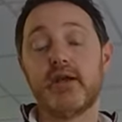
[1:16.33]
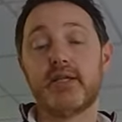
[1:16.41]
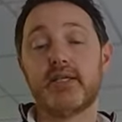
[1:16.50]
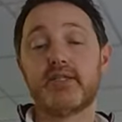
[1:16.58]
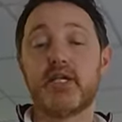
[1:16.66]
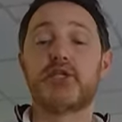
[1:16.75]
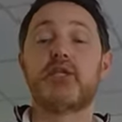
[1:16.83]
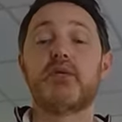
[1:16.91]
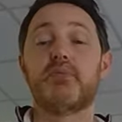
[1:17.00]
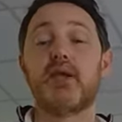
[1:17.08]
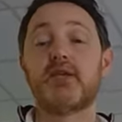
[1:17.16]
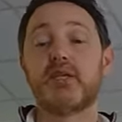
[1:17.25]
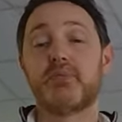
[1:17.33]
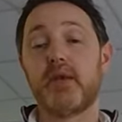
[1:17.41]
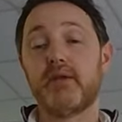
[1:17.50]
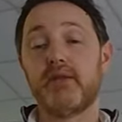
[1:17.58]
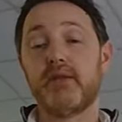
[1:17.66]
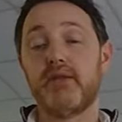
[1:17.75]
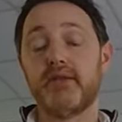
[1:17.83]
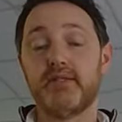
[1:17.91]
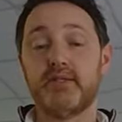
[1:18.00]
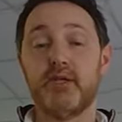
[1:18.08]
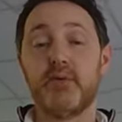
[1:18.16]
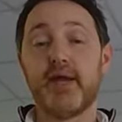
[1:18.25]
session IPAs coming out of the
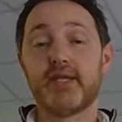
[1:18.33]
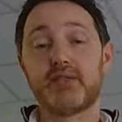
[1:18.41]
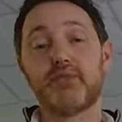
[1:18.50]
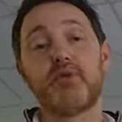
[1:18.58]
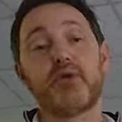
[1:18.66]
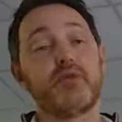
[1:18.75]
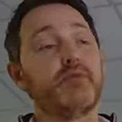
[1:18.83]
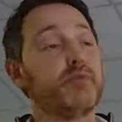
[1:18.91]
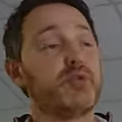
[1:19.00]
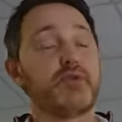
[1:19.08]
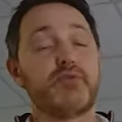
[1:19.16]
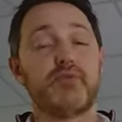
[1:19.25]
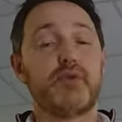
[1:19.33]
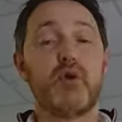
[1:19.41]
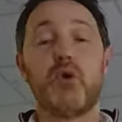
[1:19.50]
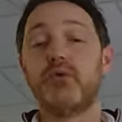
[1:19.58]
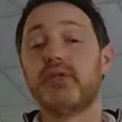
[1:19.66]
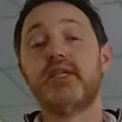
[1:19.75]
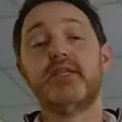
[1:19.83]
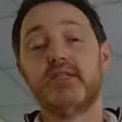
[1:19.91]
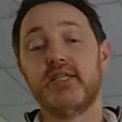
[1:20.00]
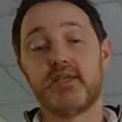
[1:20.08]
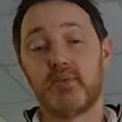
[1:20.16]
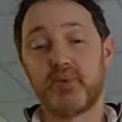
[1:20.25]
US were sort of called easy
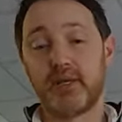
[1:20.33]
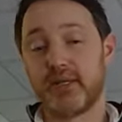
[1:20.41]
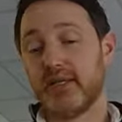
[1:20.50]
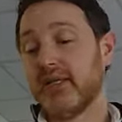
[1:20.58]
something,